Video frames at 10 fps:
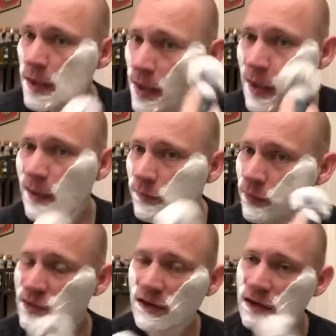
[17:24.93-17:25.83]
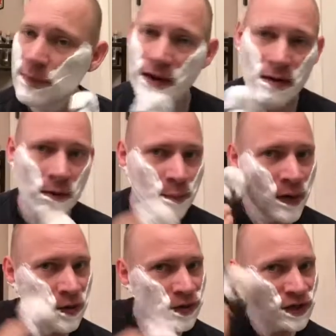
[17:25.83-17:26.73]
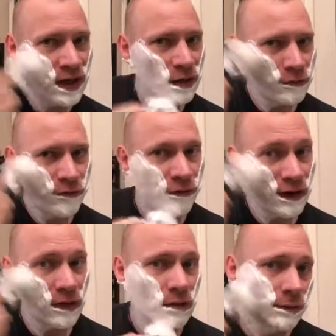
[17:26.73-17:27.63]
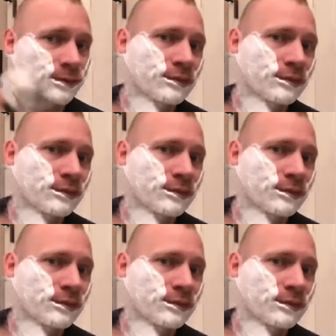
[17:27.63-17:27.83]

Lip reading: and we talk about post-shave feel.